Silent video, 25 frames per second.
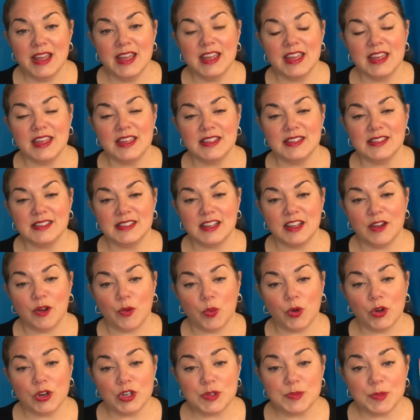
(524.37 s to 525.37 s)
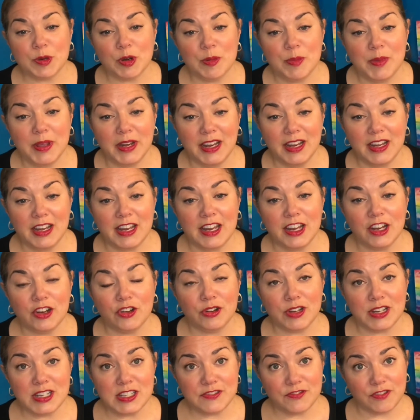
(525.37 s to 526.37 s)
his words per minute
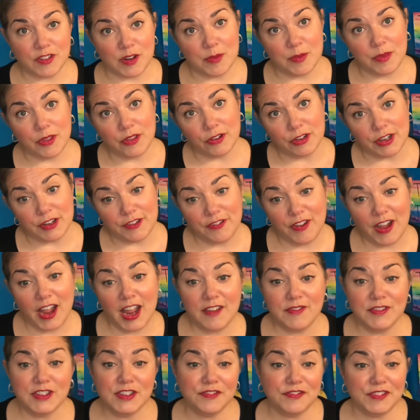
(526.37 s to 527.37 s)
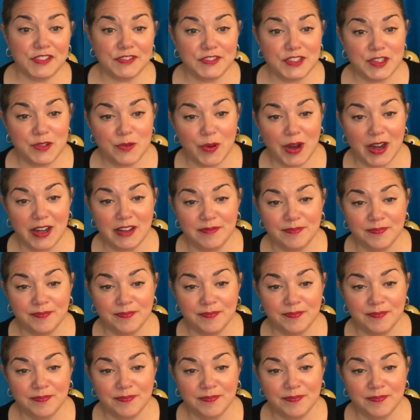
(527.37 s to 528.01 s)
increased from thirty-five to fifty-one.